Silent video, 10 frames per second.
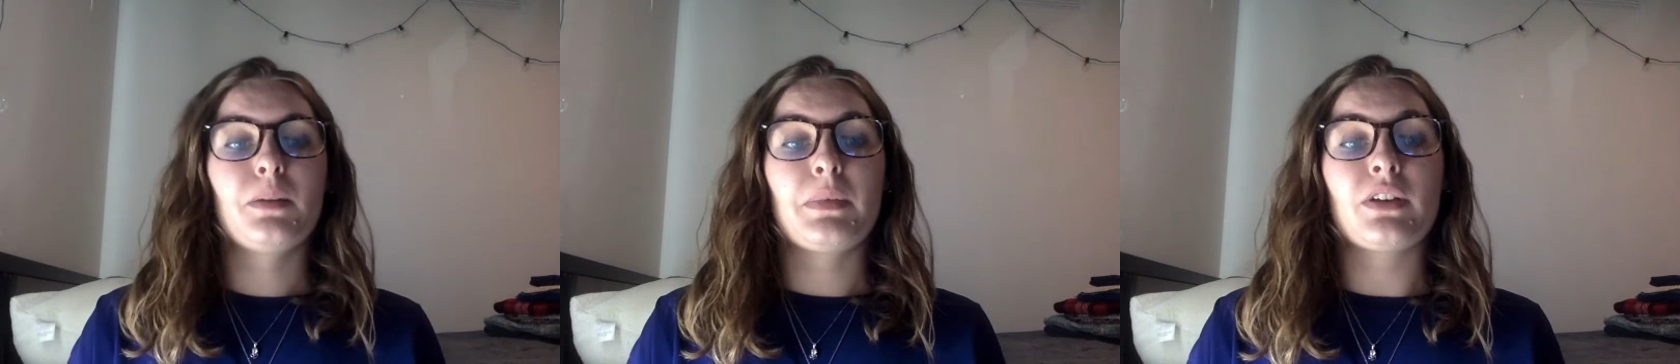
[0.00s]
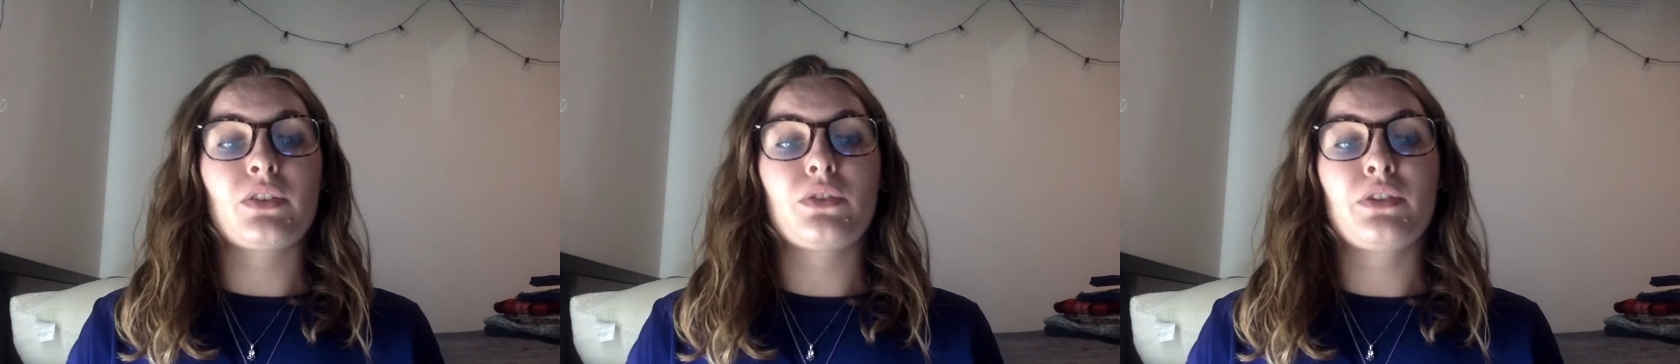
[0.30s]

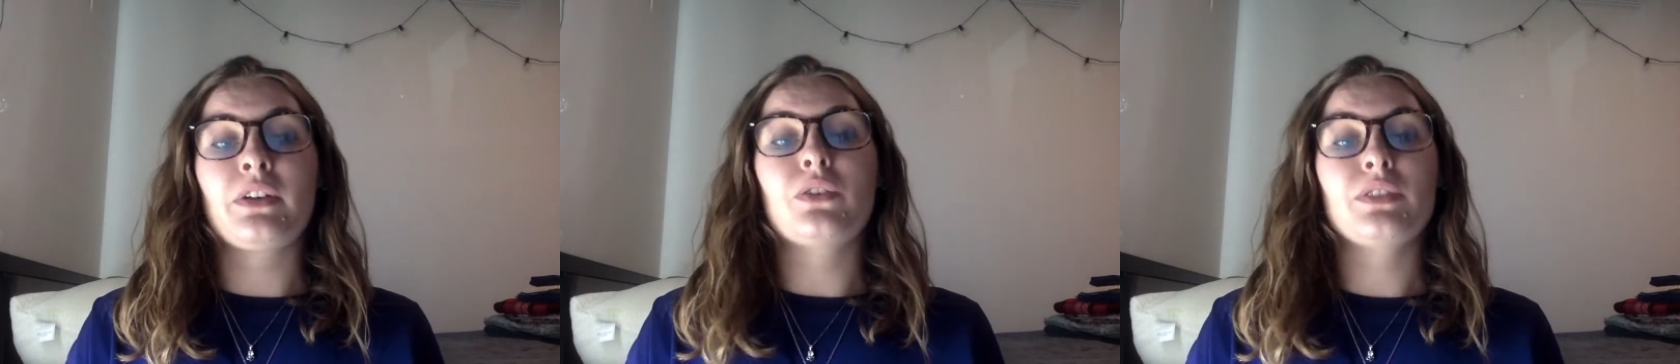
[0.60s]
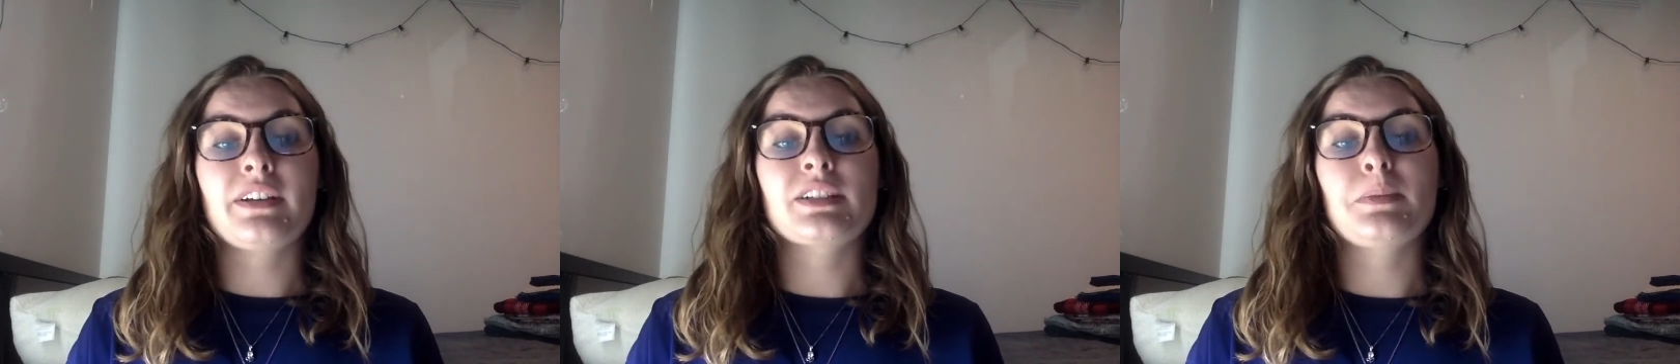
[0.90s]
Because the
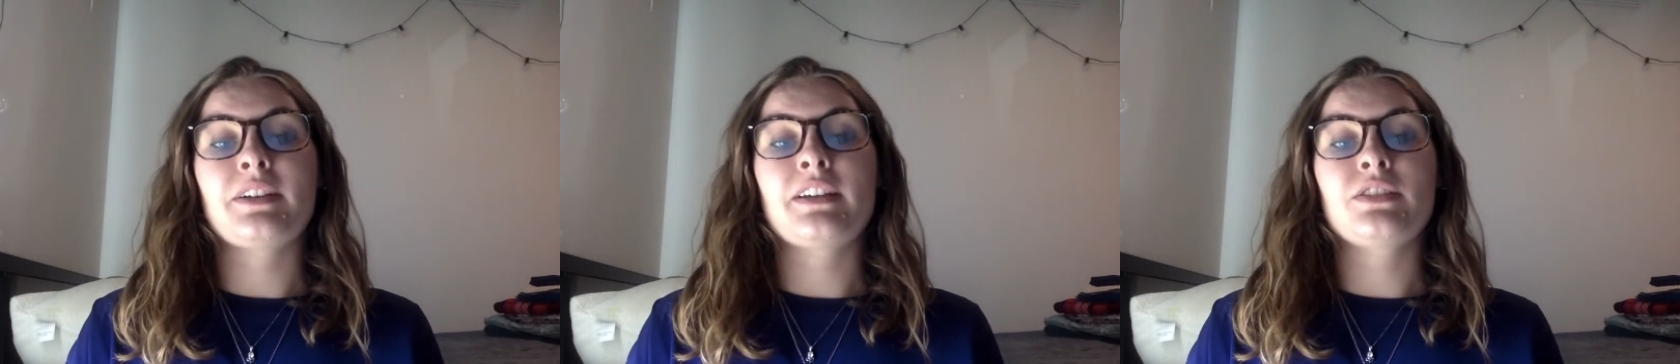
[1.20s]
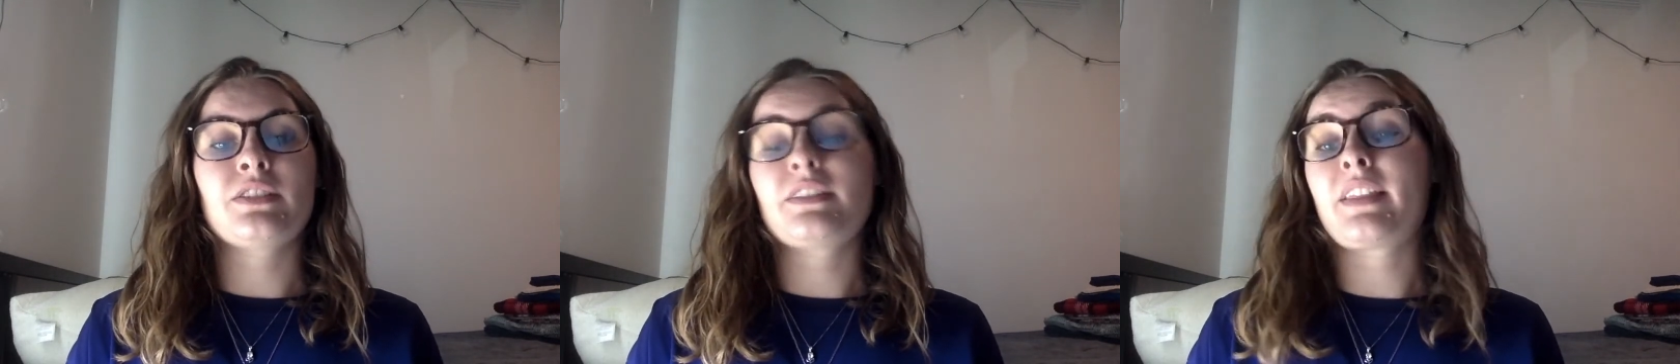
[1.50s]
only
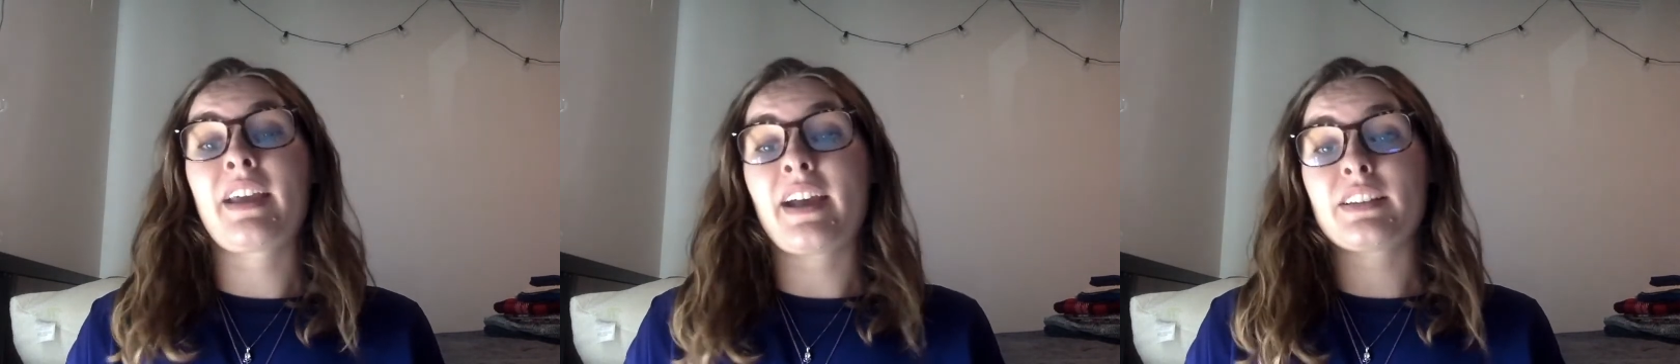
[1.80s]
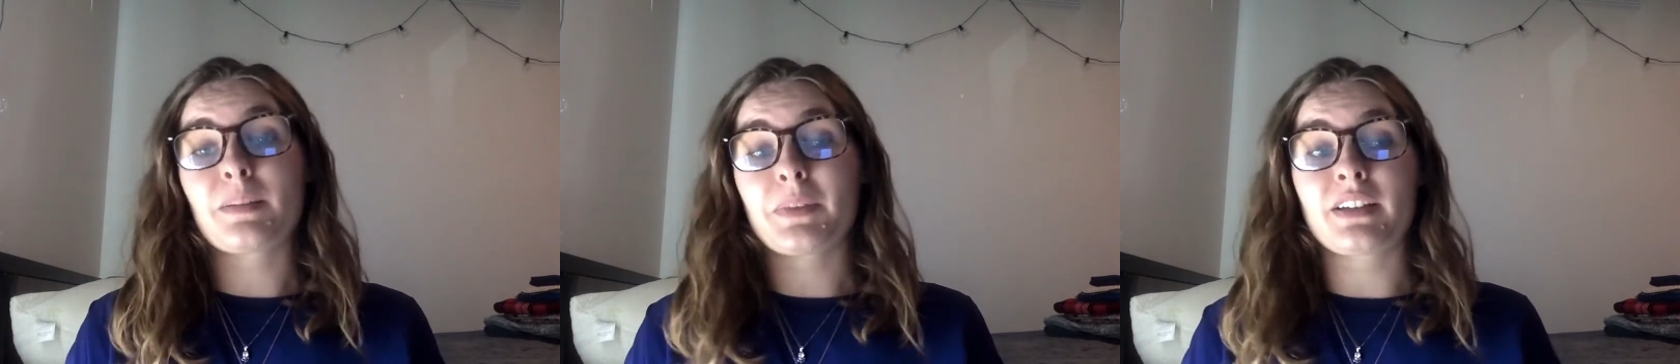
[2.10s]
explanation is that they had
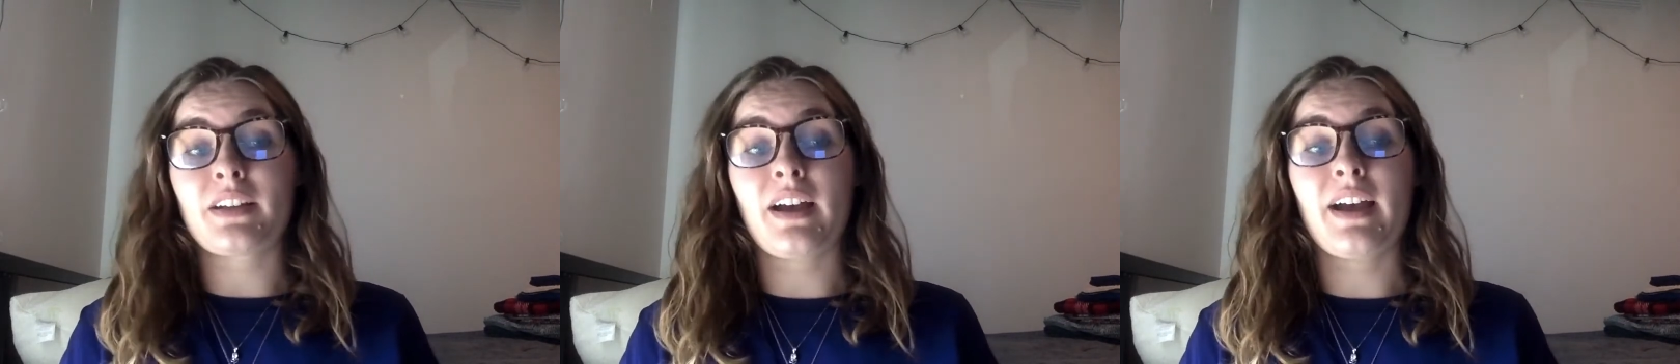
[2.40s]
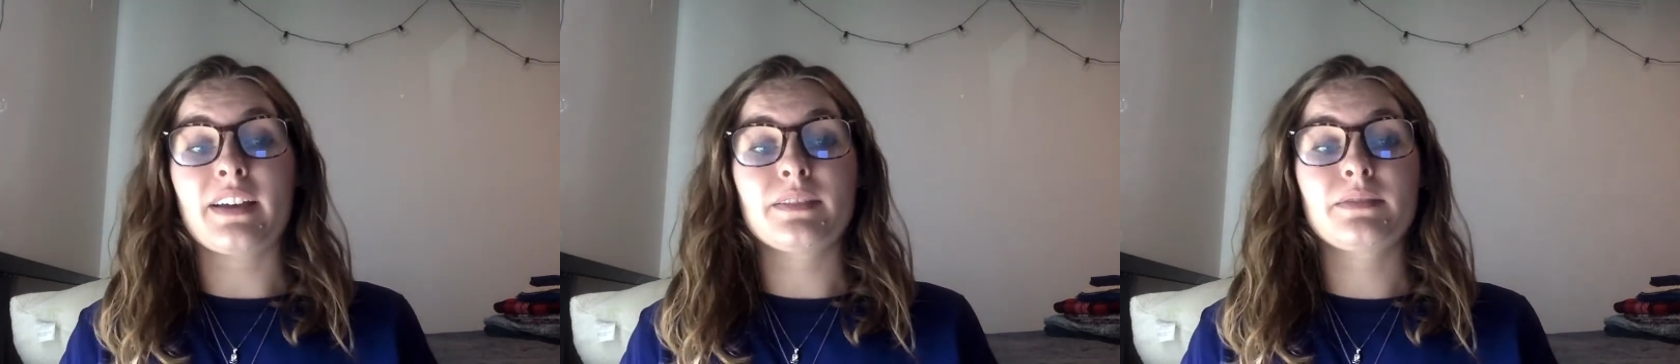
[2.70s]
something to
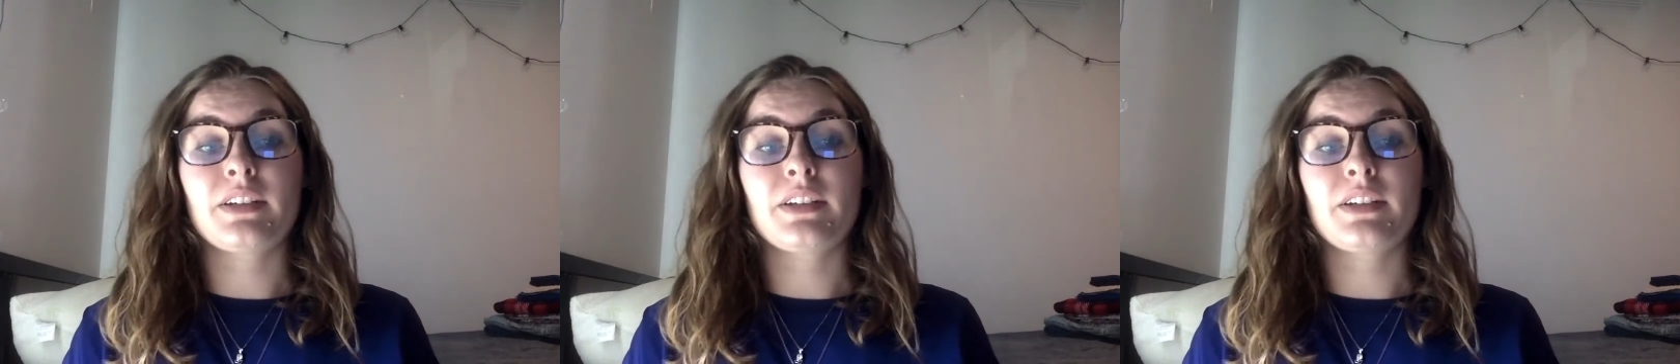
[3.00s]
hide.